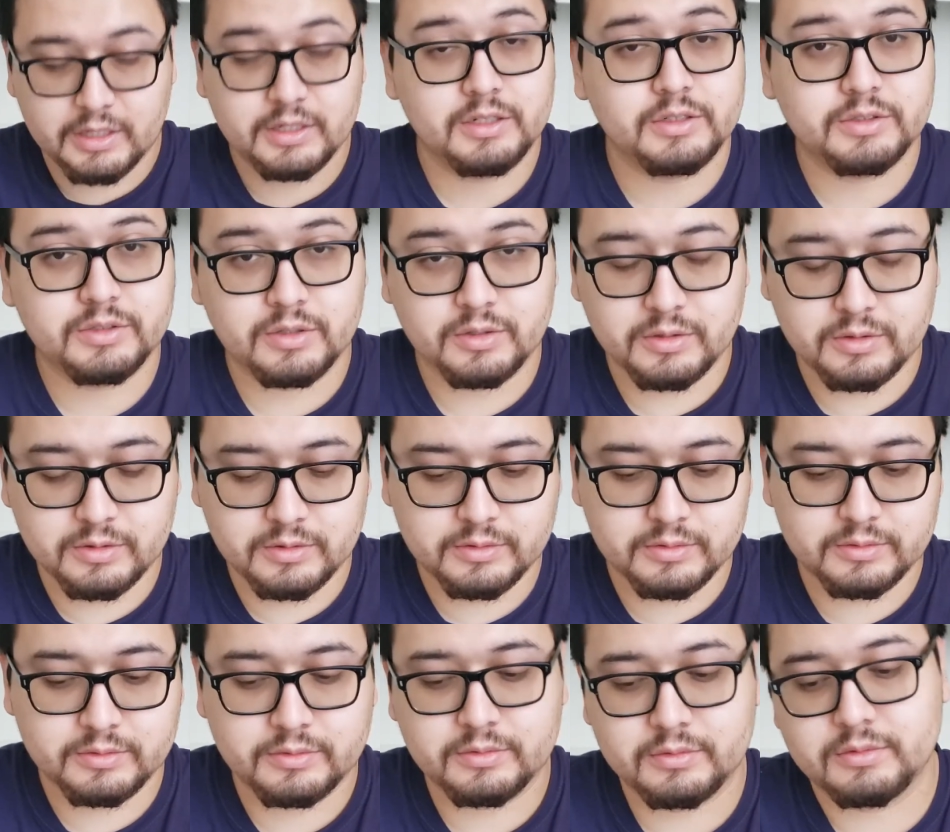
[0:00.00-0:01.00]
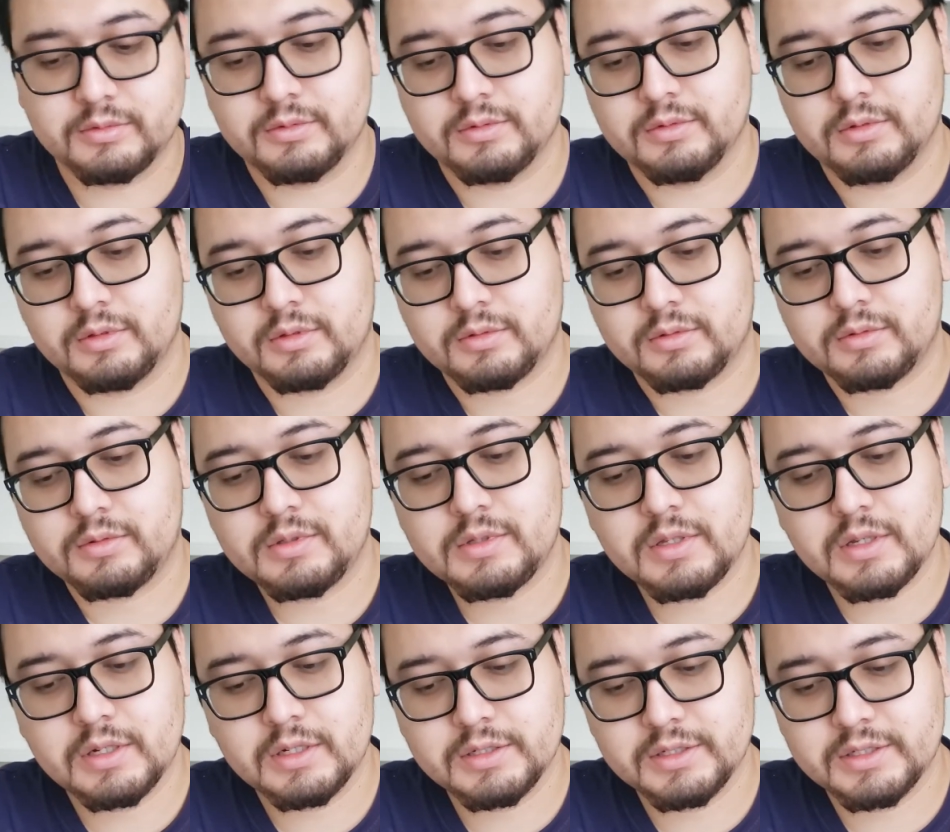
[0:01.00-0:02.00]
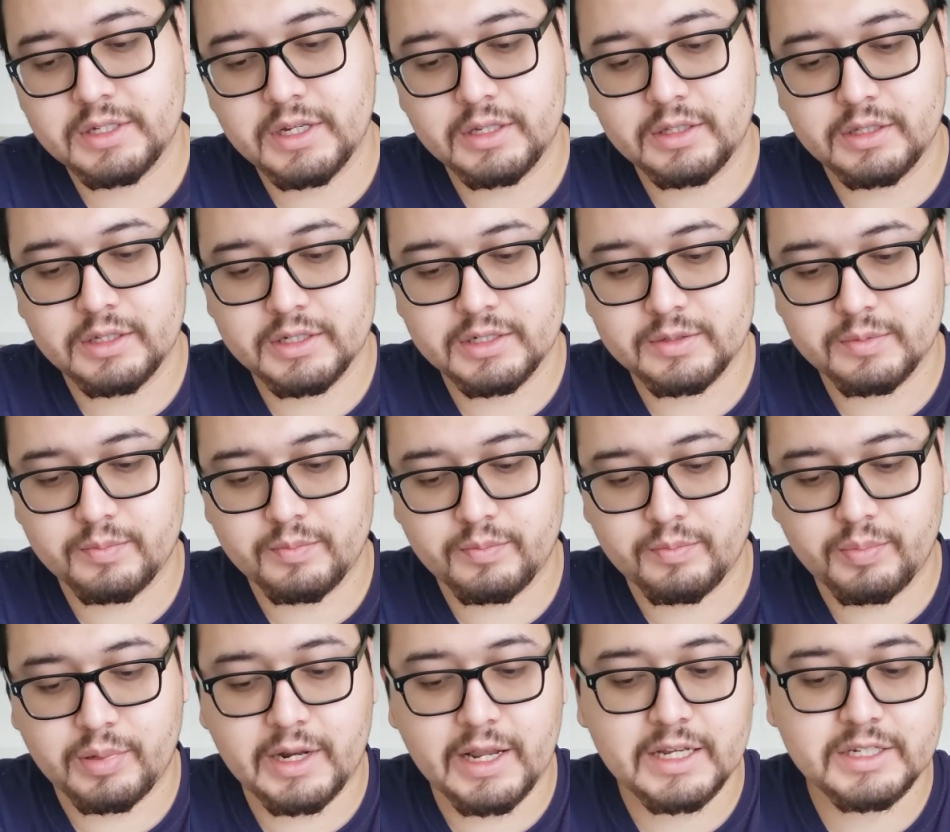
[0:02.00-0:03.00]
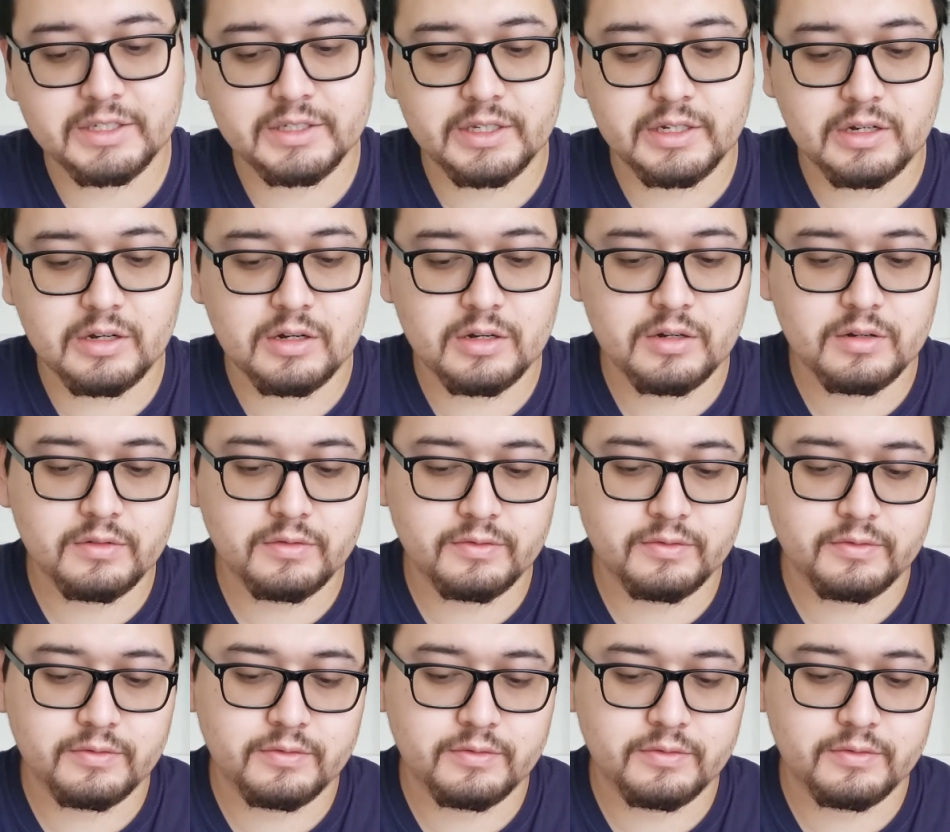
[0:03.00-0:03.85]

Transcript: so take this plastic off